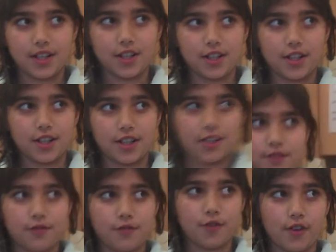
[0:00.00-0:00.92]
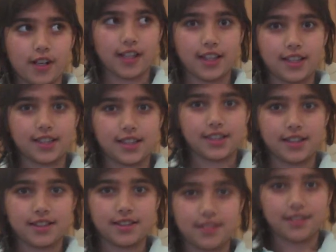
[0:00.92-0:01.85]
Your
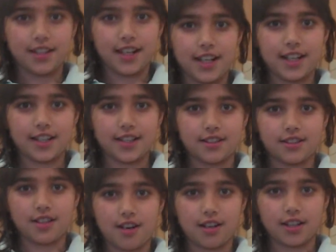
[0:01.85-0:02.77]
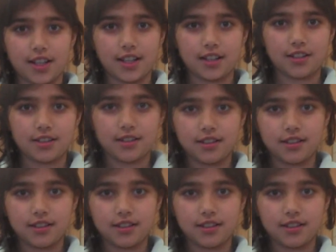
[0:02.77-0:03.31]
voice and talking.